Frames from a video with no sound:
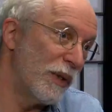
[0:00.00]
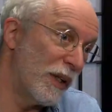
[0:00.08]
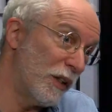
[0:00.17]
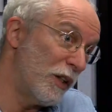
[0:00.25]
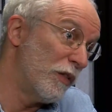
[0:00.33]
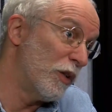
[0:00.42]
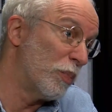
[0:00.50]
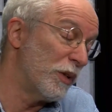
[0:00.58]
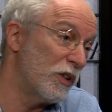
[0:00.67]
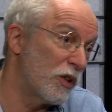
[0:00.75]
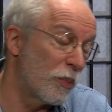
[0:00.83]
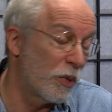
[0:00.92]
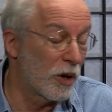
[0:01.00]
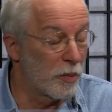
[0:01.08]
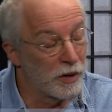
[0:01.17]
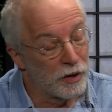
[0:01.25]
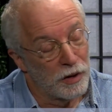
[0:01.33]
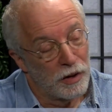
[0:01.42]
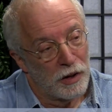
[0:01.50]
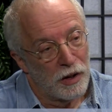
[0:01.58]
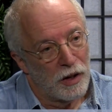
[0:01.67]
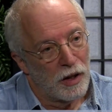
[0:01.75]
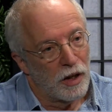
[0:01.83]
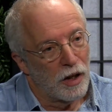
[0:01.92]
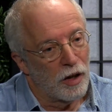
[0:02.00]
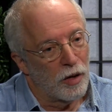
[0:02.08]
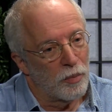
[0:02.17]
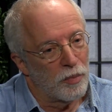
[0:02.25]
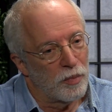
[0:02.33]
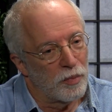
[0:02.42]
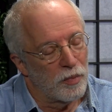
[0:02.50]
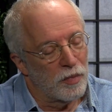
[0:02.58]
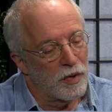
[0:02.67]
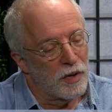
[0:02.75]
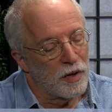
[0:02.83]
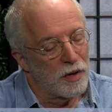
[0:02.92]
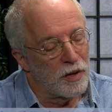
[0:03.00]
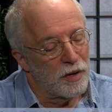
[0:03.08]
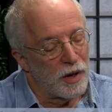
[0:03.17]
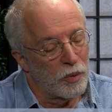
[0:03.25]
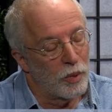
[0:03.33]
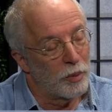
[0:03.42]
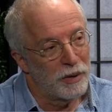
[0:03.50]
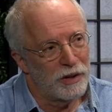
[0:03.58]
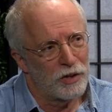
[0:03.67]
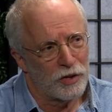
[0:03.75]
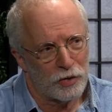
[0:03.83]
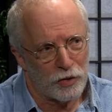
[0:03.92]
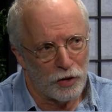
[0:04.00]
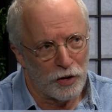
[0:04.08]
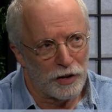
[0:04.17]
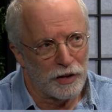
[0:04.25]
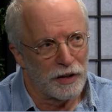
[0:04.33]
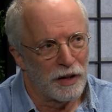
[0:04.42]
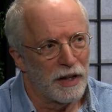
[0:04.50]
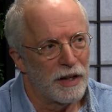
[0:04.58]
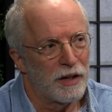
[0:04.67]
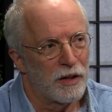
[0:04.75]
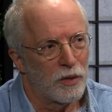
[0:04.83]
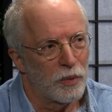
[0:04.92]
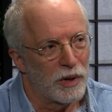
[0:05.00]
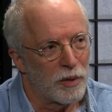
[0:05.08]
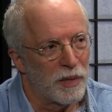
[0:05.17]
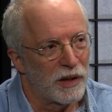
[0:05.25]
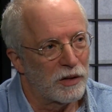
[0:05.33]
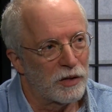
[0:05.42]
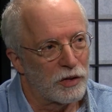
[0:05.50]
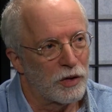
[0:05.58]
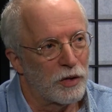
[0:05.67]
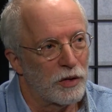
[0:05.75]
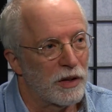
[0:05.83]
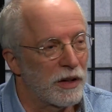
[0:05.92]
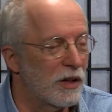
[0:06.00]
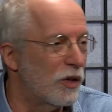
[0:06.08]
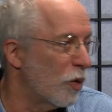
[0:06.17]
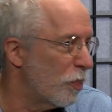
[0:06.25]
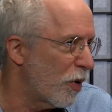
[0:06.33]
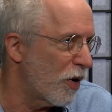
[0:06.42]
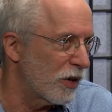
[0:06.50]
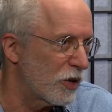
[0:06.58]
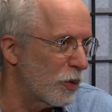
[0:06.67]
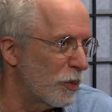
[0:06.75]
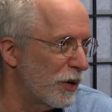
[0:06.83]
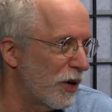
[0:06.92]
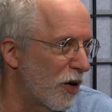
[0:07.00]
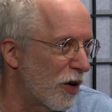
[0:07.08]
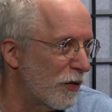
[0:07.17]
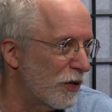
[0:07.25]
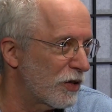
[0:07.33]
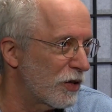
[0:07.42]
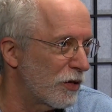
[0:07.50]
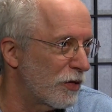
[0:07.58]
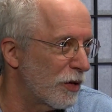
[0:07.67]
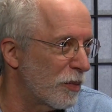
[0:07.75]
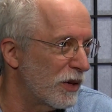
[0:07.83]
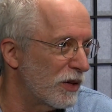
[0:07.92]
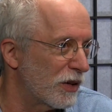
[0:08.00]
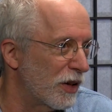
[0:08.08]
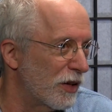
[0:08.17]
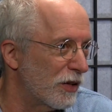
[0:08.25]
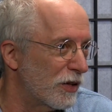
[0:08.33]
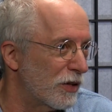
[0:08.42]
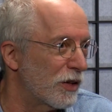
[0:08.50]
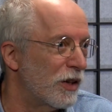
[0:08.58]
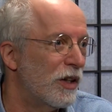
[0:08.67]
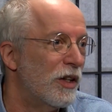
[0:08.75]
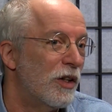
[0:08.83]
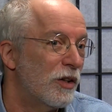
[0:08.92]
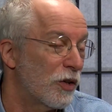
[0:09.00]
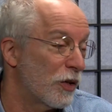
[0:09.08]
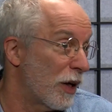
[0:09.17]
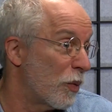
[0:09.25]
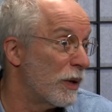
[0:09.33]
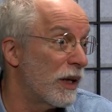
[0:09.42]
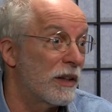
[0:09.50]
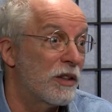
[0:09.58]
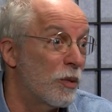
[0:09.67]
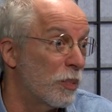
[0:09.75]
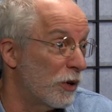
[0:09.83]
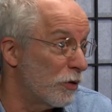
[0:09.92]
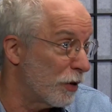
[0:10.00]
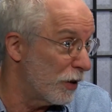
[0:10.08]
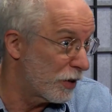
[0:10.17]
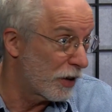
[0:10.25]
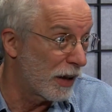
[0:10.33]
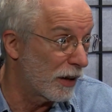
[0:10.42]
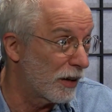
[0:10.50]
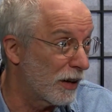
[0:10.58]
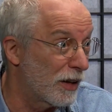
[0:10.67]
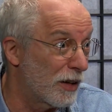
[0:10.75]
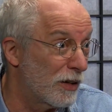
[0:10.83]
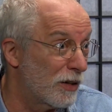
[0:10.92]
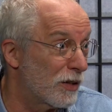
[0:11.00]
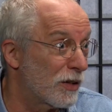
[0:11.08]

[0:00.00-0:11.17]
they leave the police department, they will be destroyed, and we are making certain that no parts will be harvested from these guns, so that we're not simply recycling guns.